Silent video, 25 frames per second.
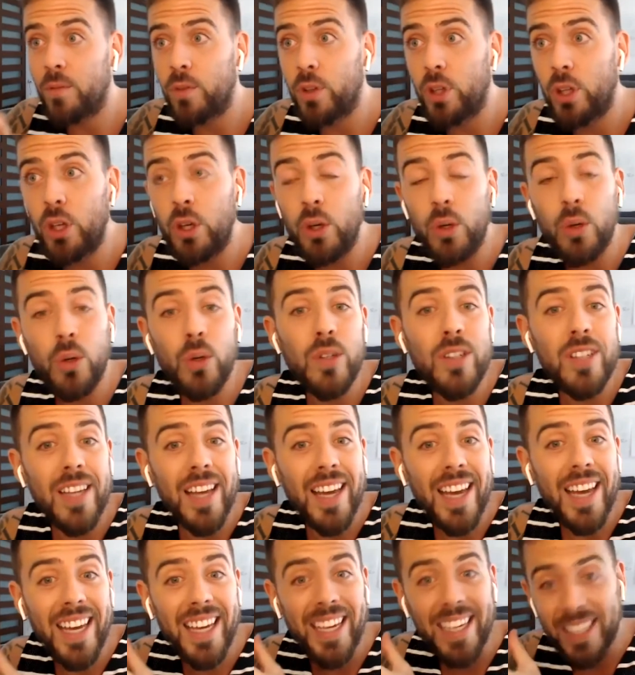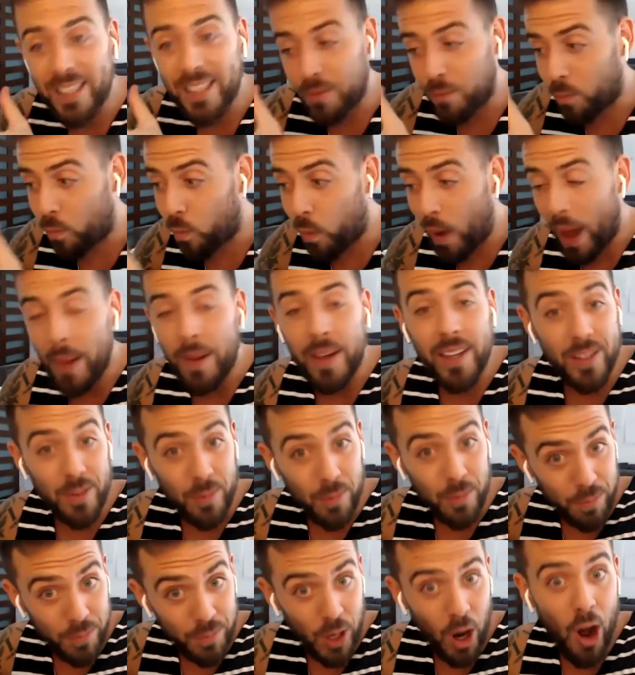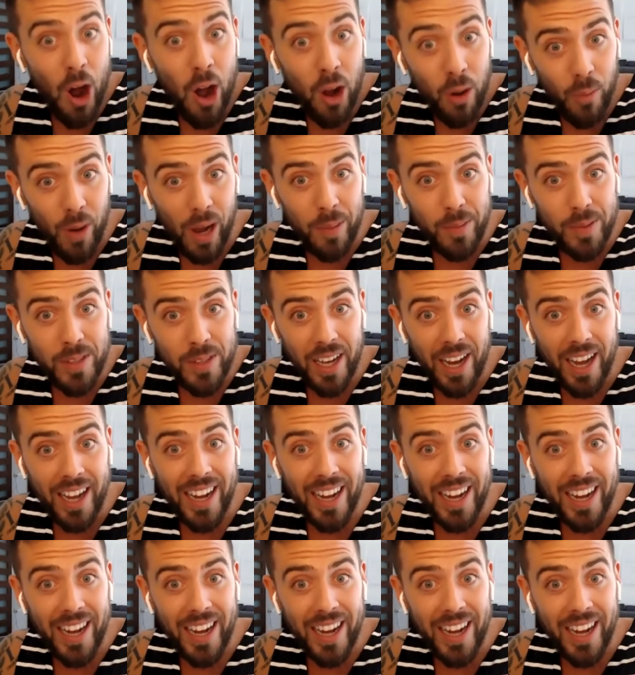use his web, his dog website